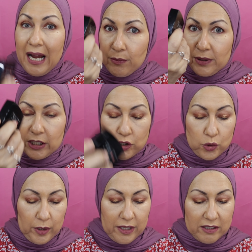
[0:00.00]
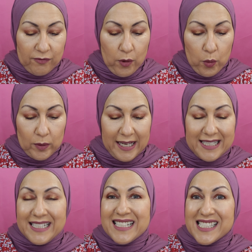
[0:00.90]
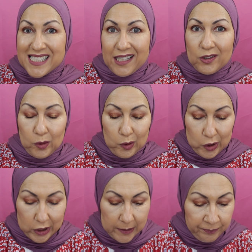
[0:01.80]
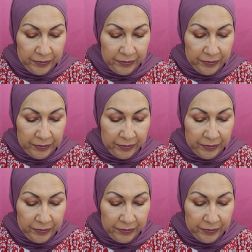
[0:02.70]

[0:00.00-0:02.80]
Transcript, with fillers: I really enjoy this for when I need a subtle look.